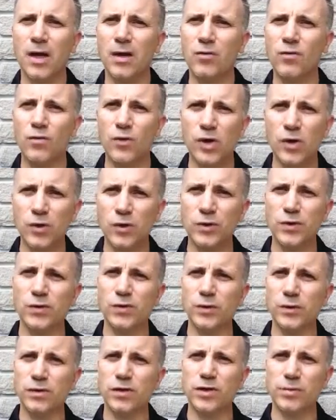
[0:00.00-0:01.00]
and goes
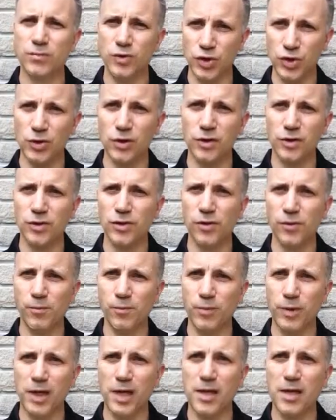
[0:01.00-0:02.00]
through some short
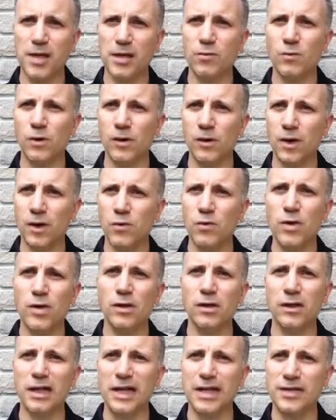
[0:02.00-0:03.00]
term pain when they
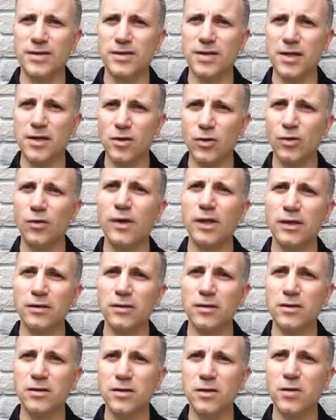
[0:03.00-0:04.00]
realize they don't
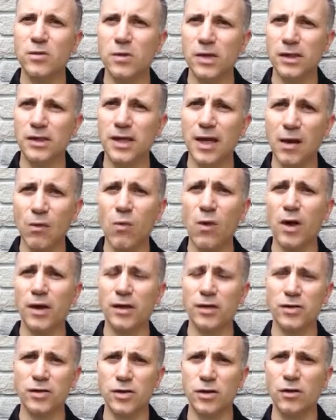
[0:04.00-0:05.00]
get to do what they
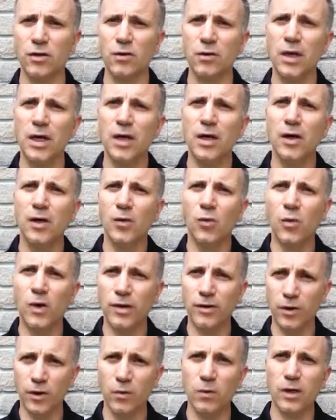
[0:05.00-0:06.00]
want to do
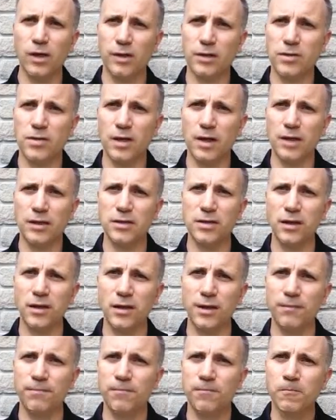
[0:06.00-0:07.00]
when their work's not
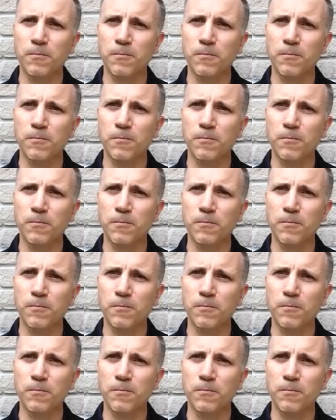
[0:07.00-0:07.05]
done.